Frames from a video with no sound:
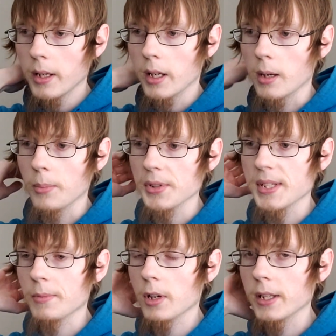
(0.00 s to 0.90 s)
most of
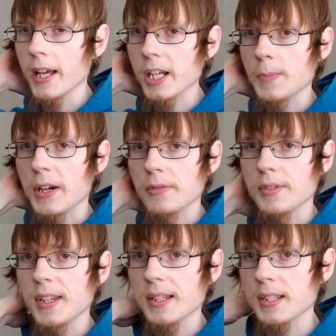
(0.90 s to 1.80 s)
them were on the Xbox
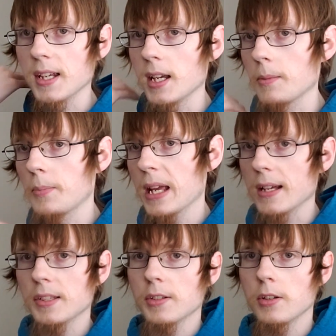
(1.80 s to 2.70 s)
360,
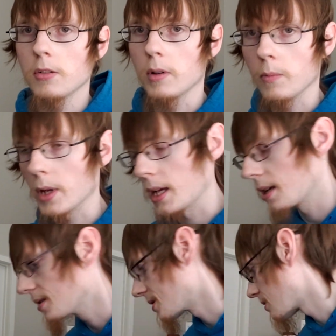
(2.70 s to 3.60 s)
PS2, and
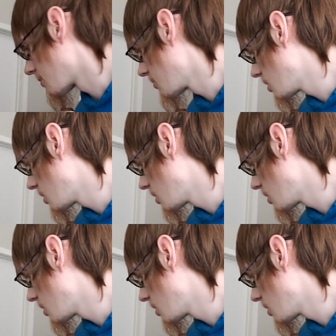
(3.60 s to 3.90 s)
Wii. So,